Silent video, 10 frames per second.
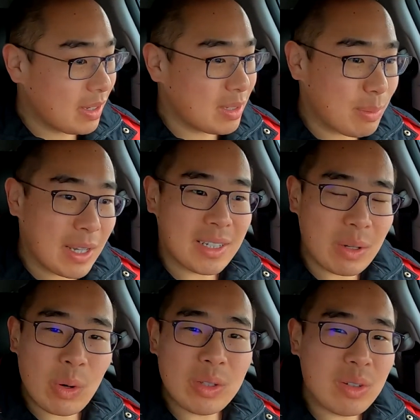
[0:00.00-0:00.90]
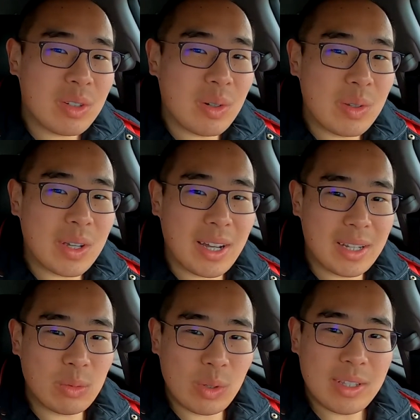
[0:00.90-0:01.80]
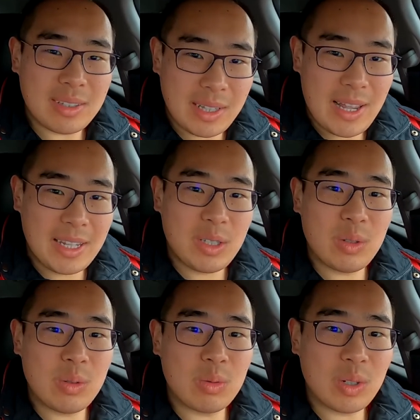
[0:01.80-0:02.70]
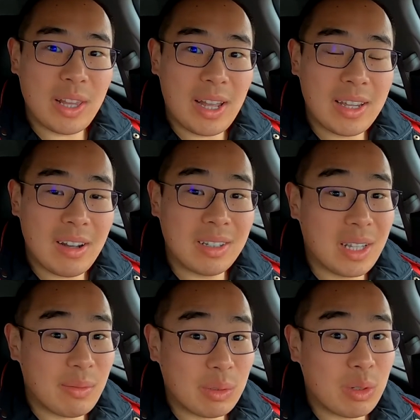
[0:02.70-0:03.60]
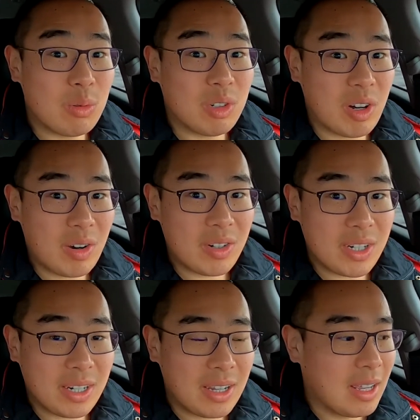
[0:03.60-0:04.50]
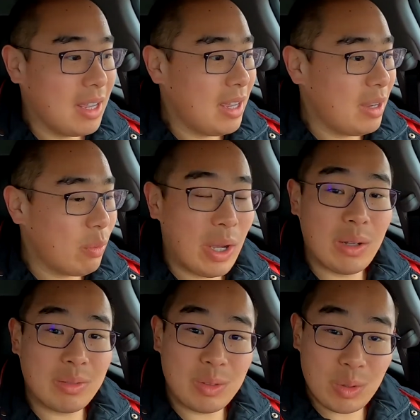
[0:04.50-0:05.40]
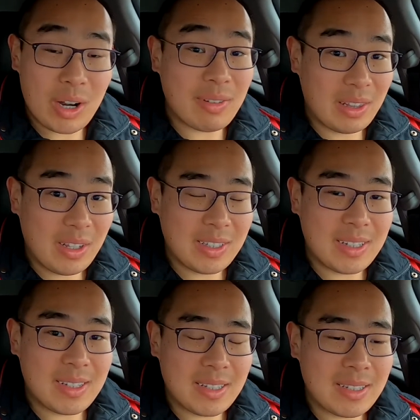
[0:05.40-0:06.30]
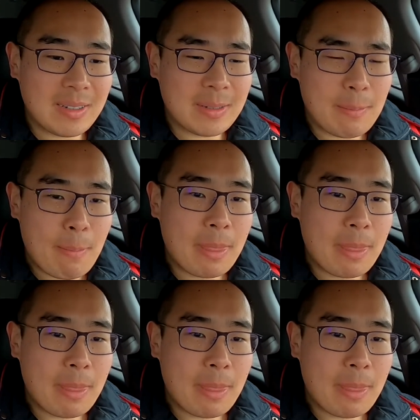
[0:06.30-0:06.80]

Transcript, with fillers: it's because I want to show you guys what it's like to rely on level 2 charging while driving long distances.